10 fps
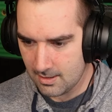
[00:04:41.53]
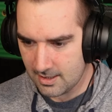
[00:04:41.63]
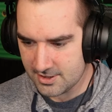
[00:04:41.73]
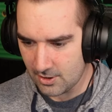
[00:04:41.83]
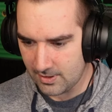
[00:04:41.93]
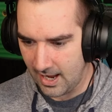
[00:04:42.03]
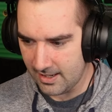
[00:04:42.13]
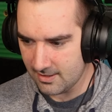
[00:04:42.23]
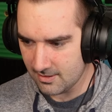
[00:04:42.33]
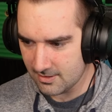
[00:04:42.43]
That's
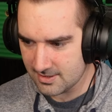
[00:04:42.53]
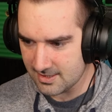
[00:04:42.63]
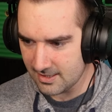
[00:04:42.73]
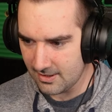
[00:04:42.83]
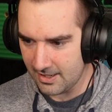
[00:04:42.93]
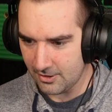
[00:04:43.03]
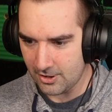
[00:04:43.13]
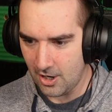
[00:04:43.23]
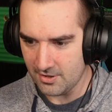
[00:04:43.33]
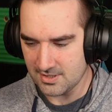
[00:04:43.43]
okay. I'll see you later,
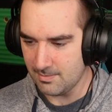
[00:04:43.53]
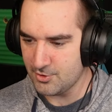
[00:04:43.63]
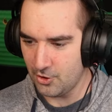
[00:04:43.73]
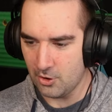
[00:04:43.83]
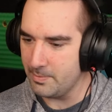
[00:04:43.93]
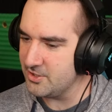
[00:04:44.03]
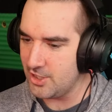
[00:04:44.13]
cars. I'm sure you'll be